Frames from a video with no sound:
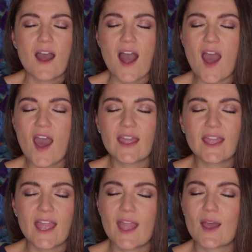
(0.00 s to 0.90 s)
I
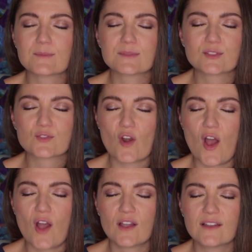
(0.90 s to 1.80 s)
am
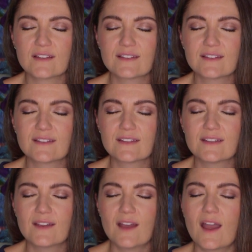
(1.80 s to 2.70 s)
strong.
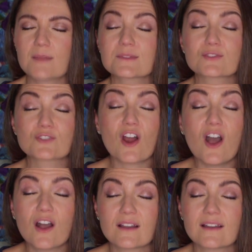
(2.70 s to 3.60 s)
I am
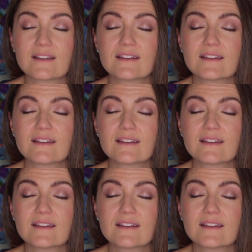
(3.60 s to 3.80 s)
strong.